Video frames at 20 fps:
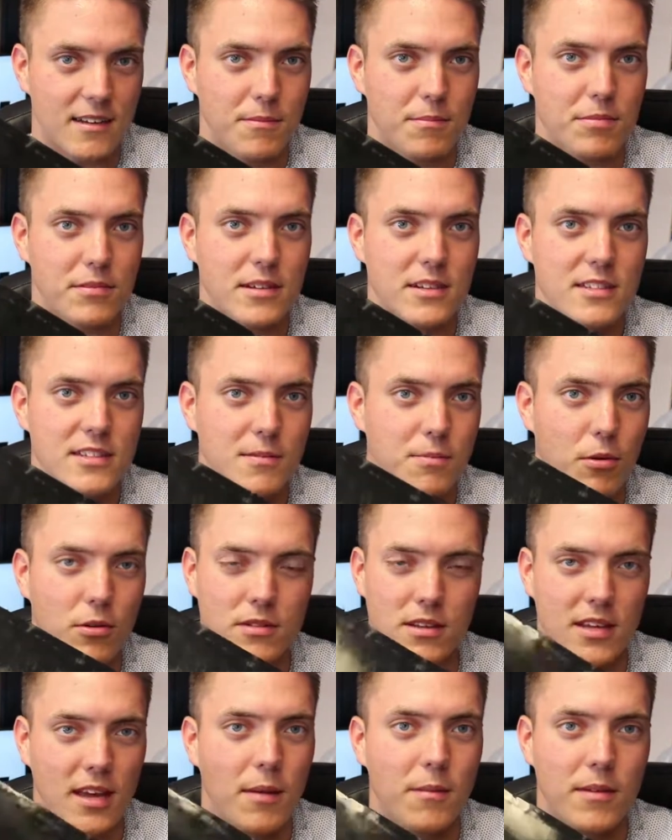please
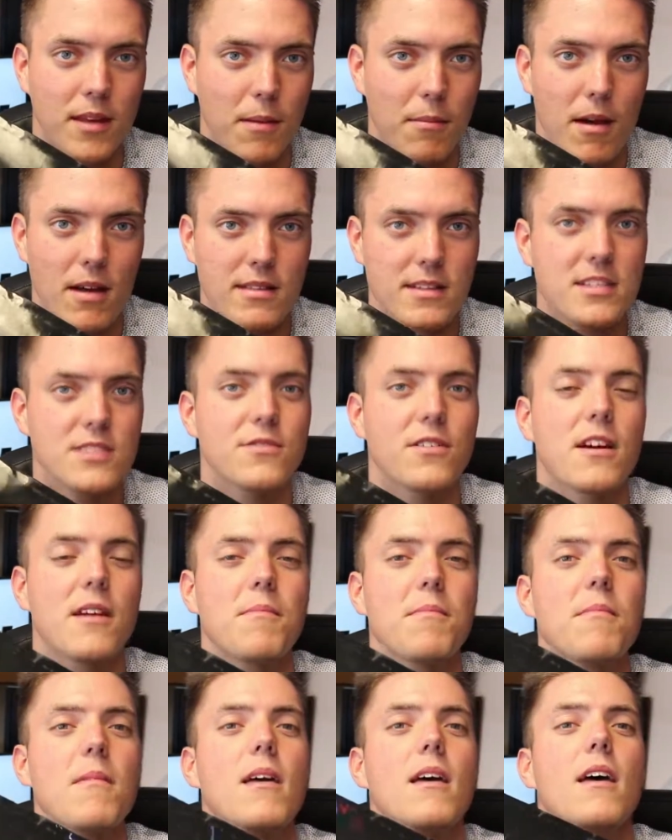support the company I bought this
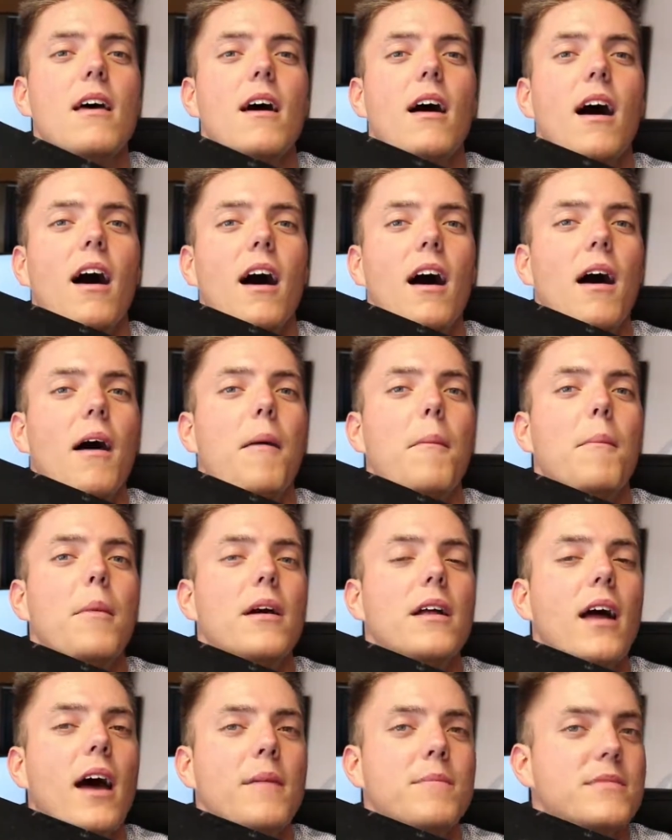from,
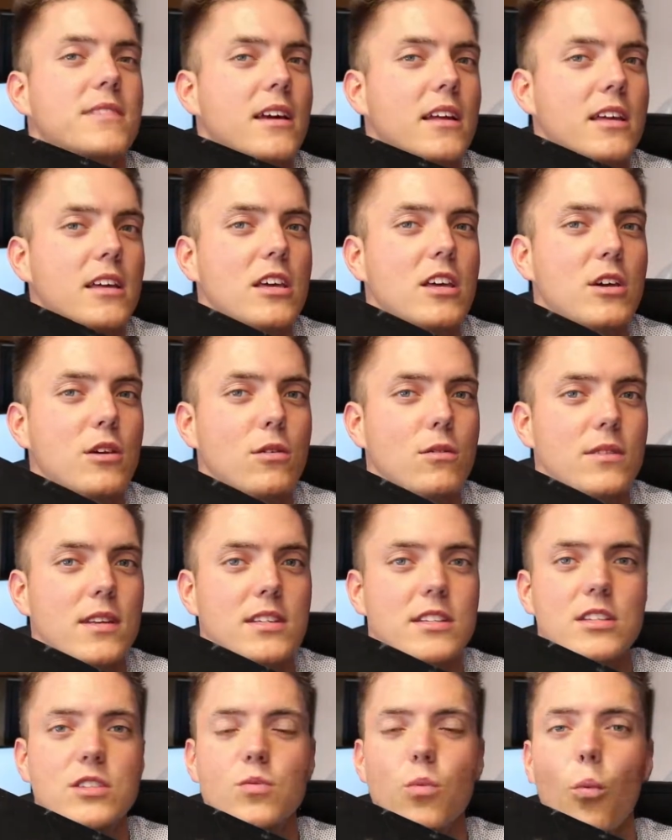but I'm telling you
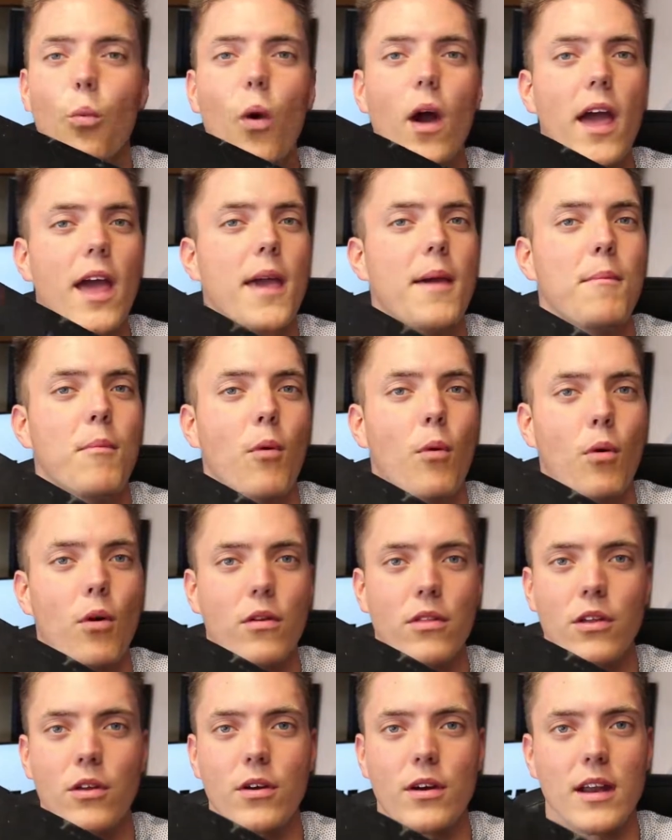this is way
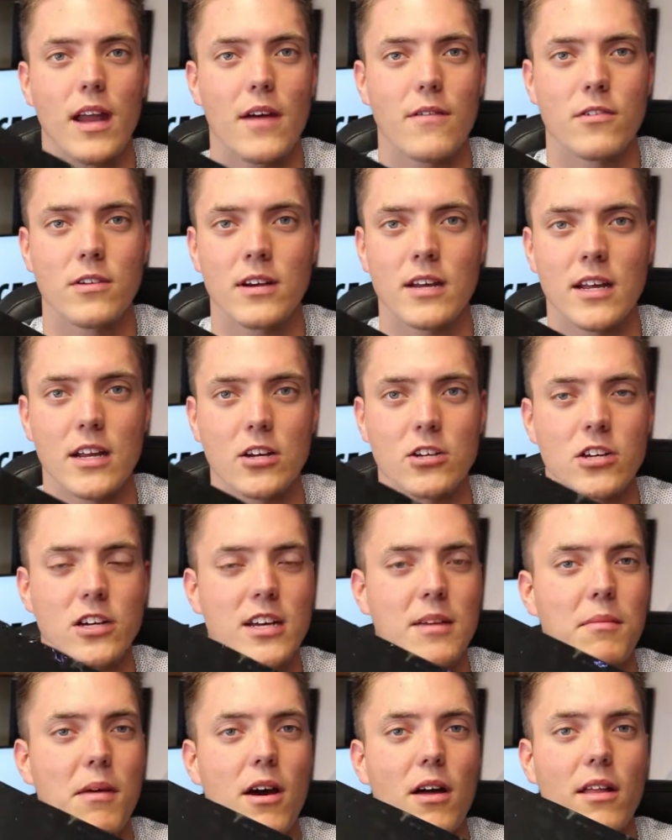more than you could ever need. You're
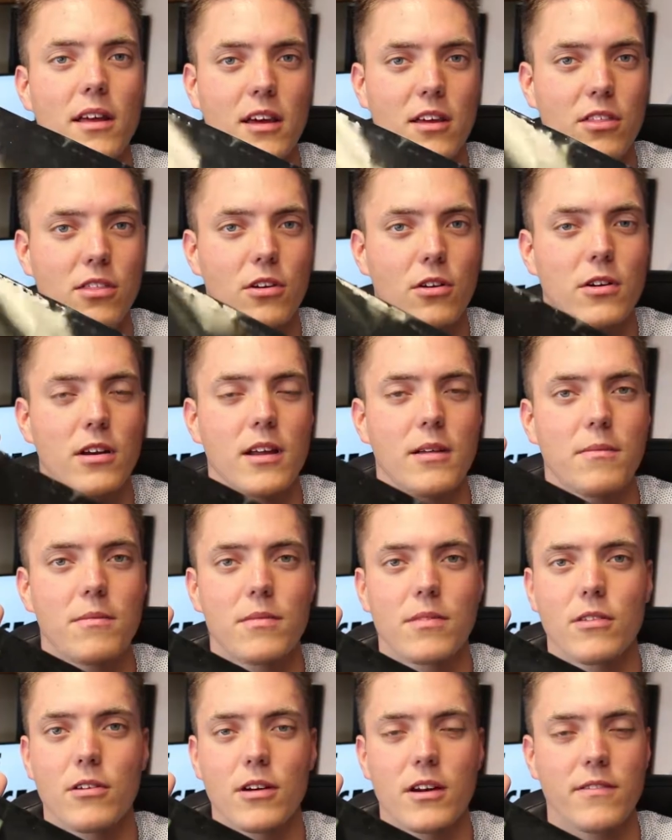talking about like a
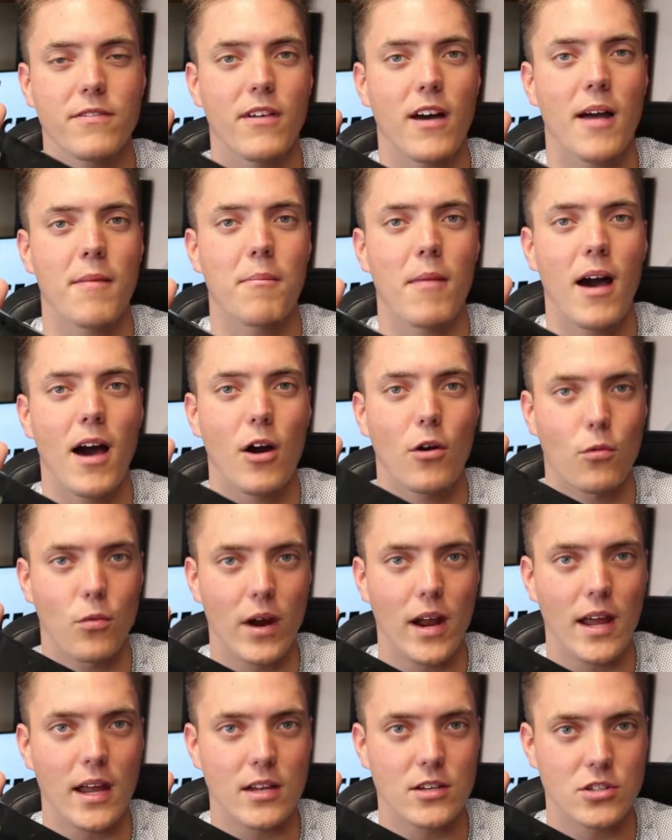30-35 mile
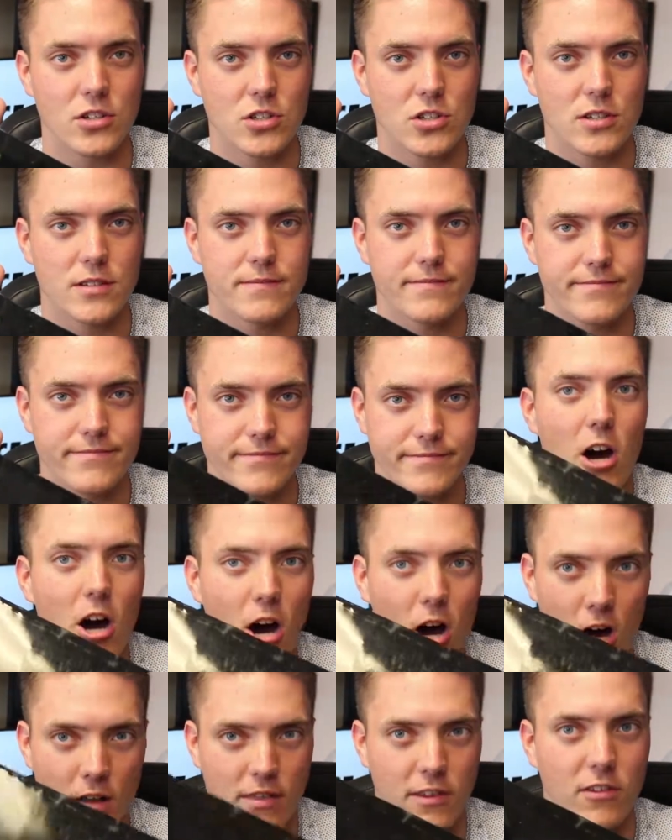range
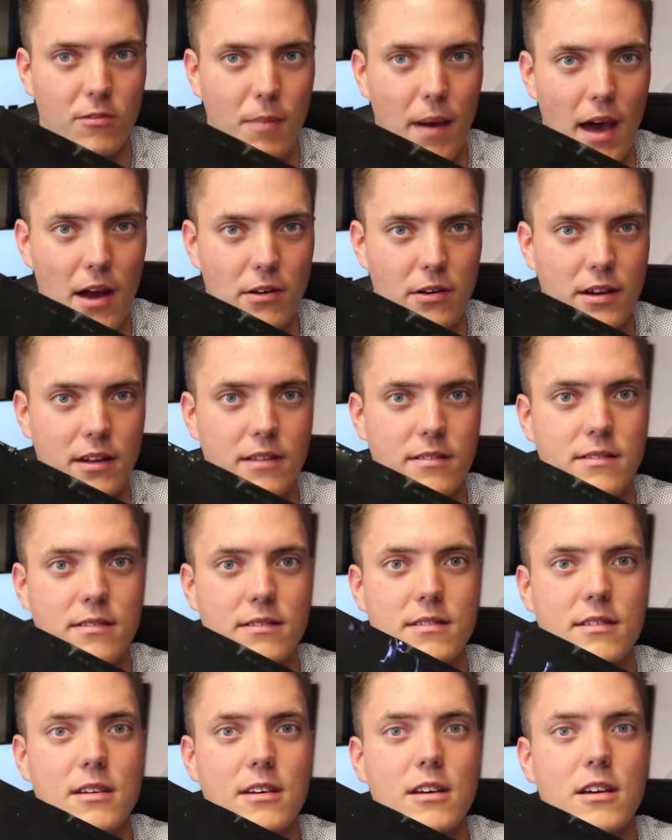on this battery,
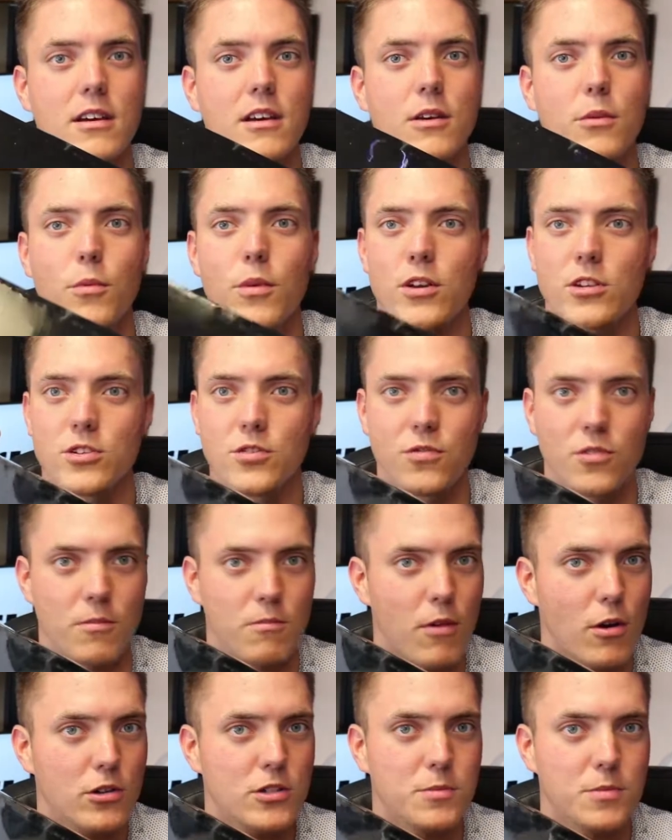which for
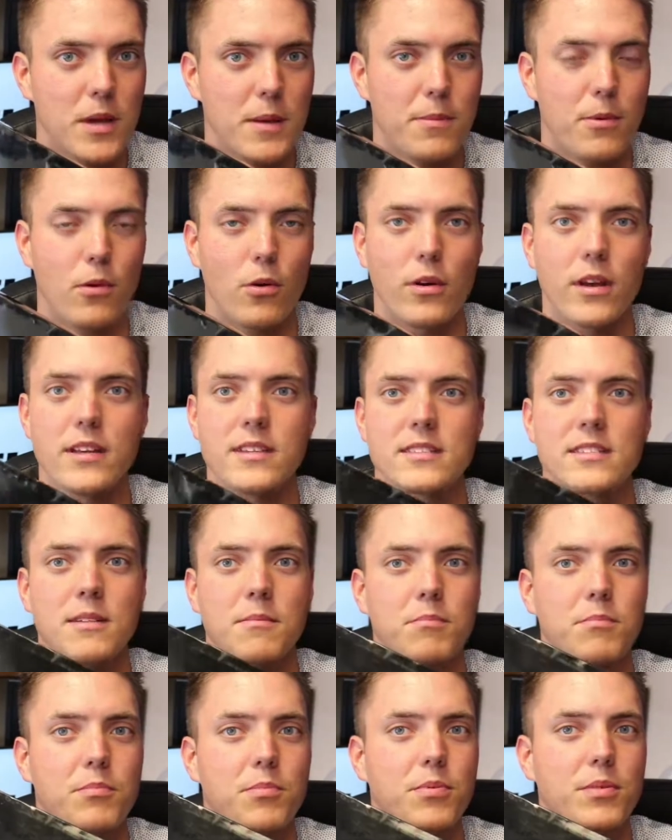most people is
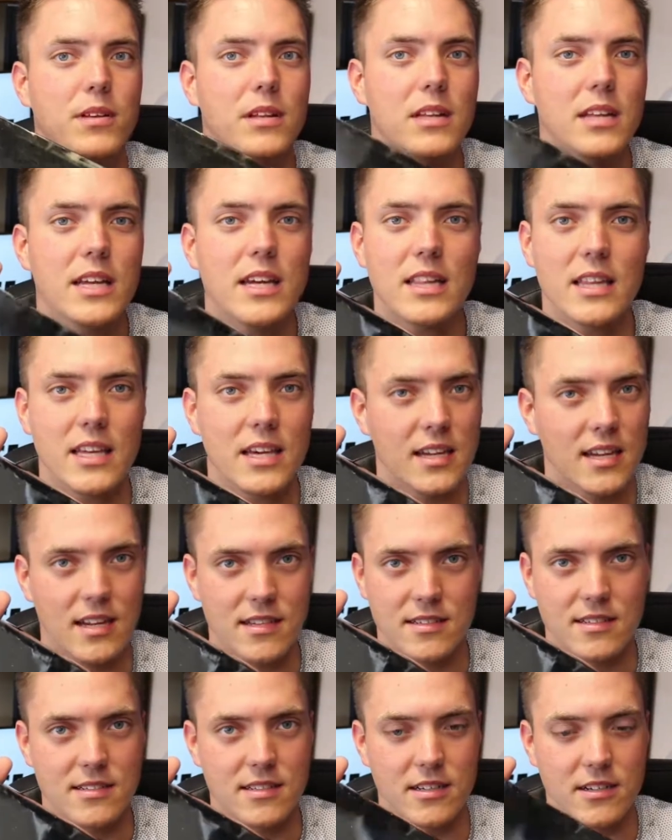completely
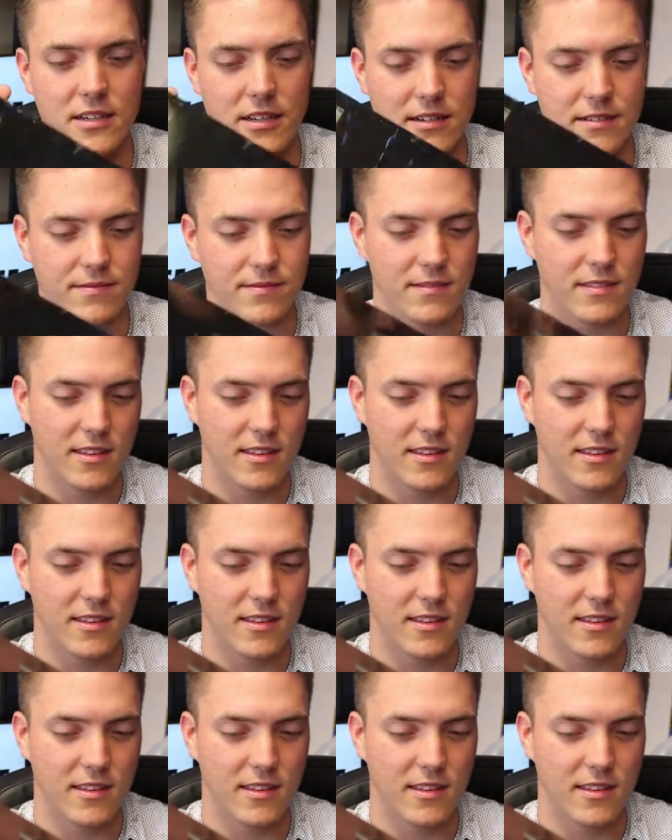unnecessary.